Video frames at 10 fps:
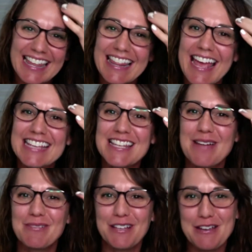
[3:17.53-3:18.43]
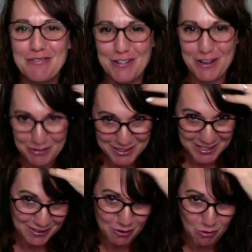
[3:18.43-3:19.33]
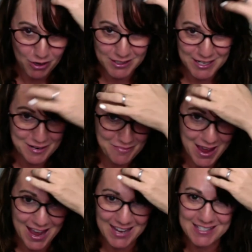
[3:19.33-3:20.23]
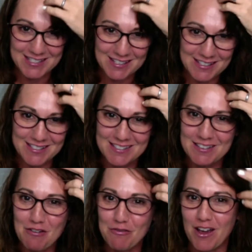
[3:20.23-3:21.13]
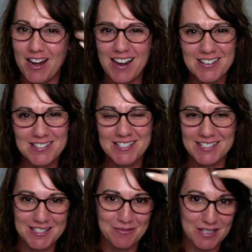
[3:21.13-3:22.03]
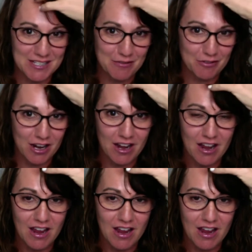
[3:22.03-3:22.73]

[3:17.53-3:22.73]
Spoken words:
Thanks, Emily, for noticing the quarantine bangs. So fun. I just needed something different.